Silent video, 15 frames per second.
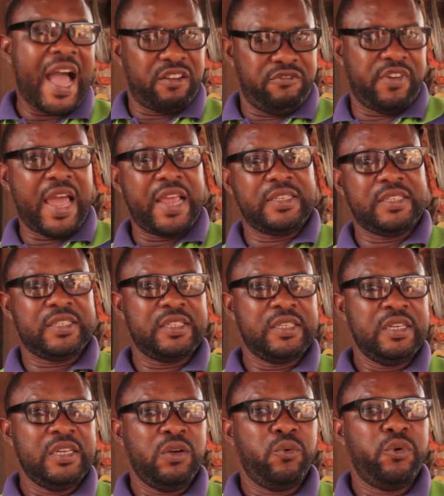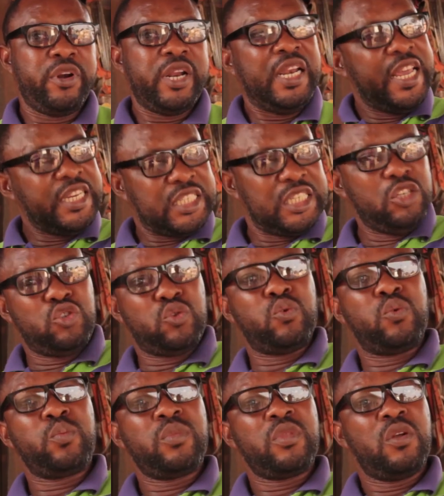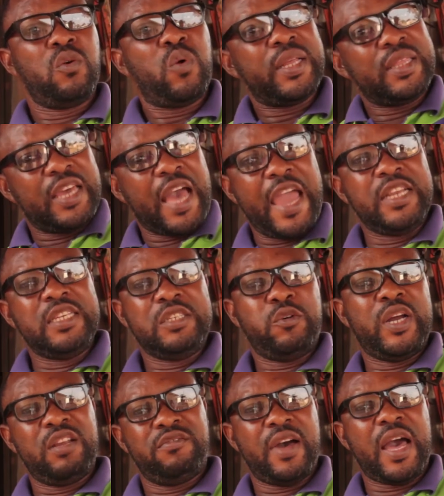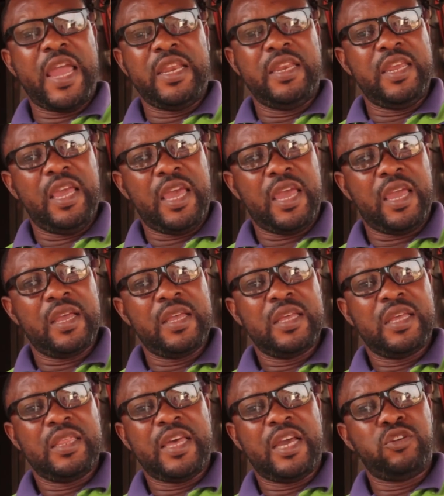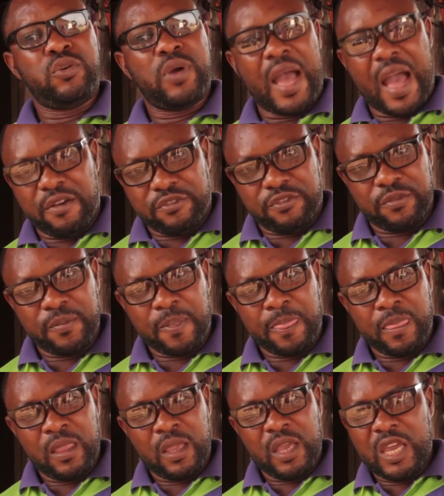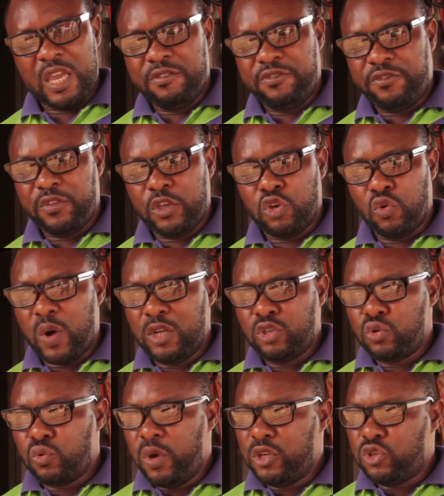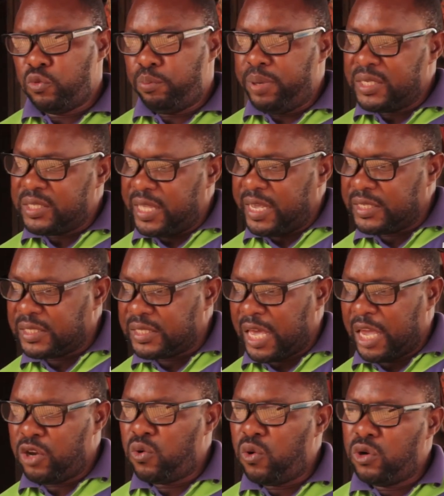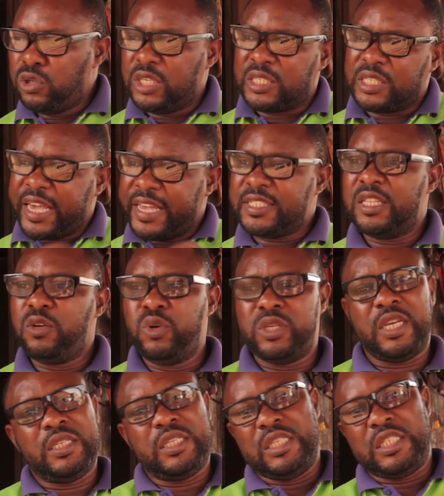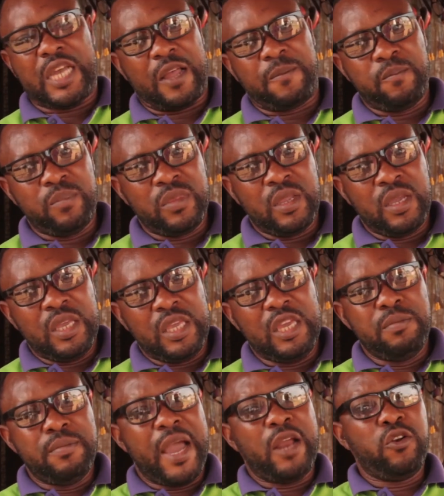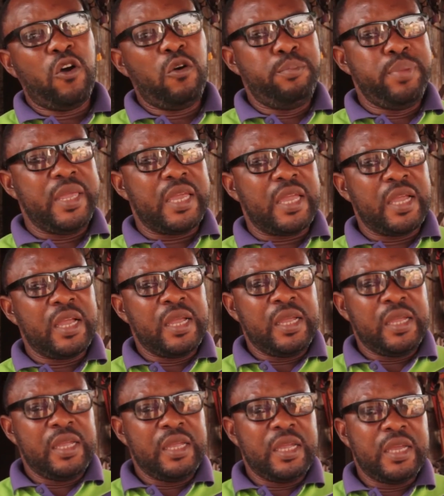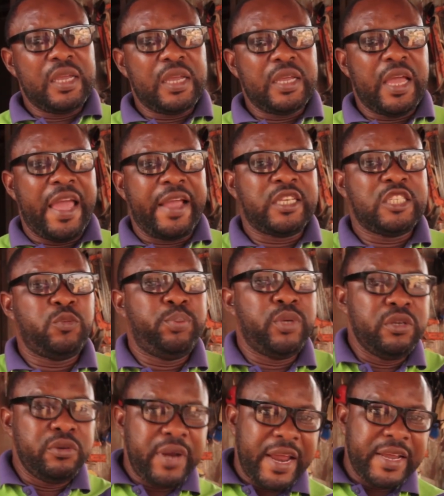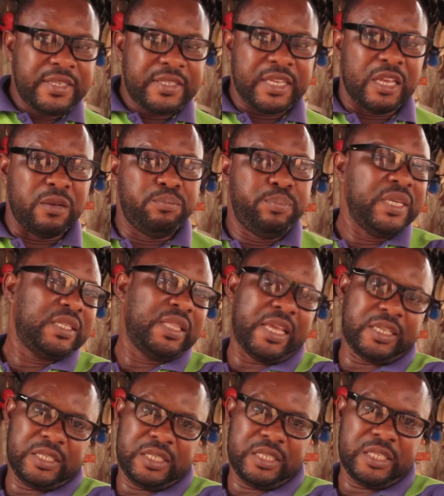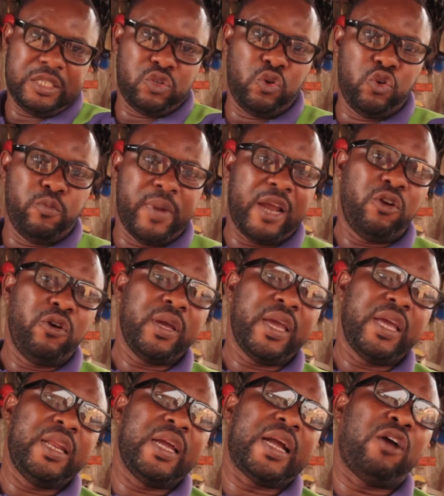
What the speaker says: advice in relation to whatever idea that you have. If you want to go into business and you go discussing it with a teacher, he might not be experienced in business. So you might not get the